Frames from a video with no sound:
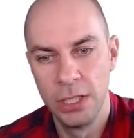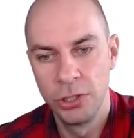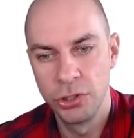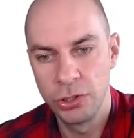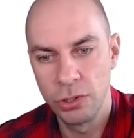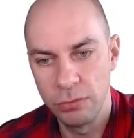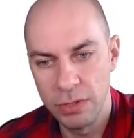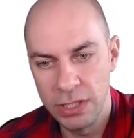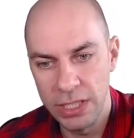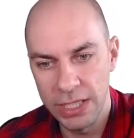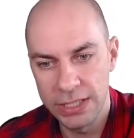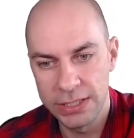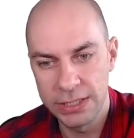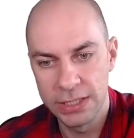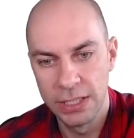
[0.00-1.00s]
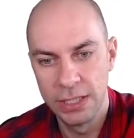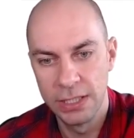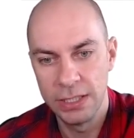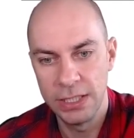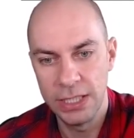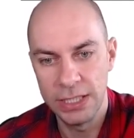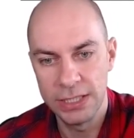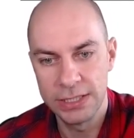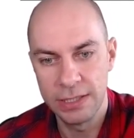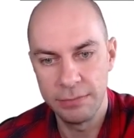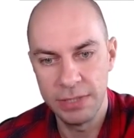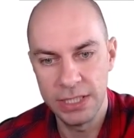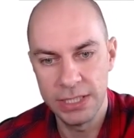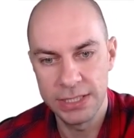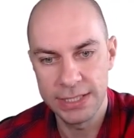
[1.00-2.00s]
So this needs to
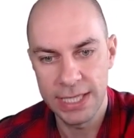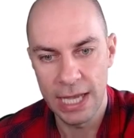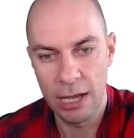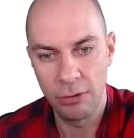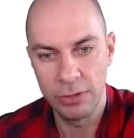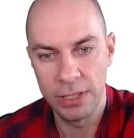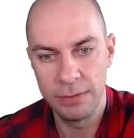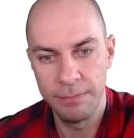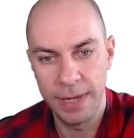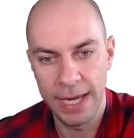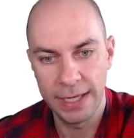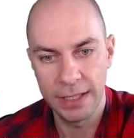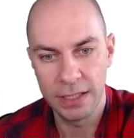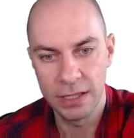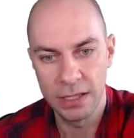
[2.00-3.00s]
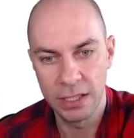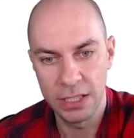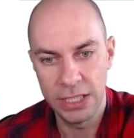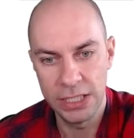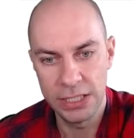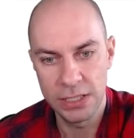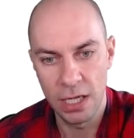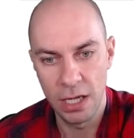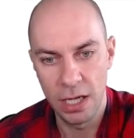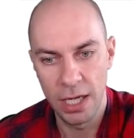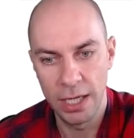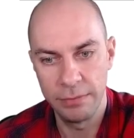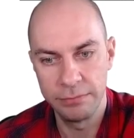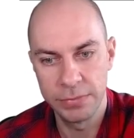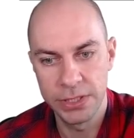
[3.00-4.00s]
be discounted back 3
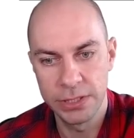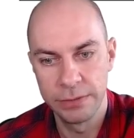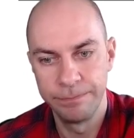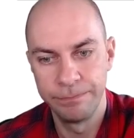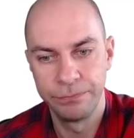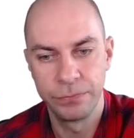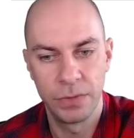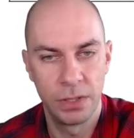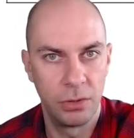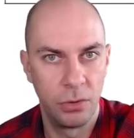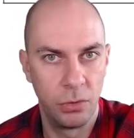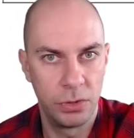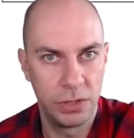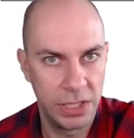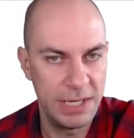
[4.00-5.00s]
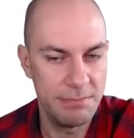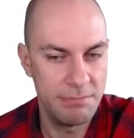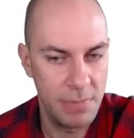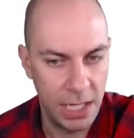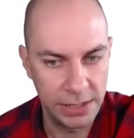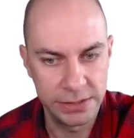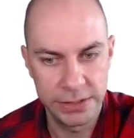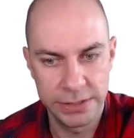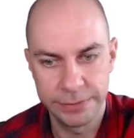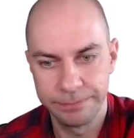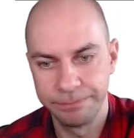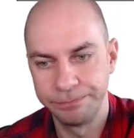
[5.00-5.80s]
times or 3 months,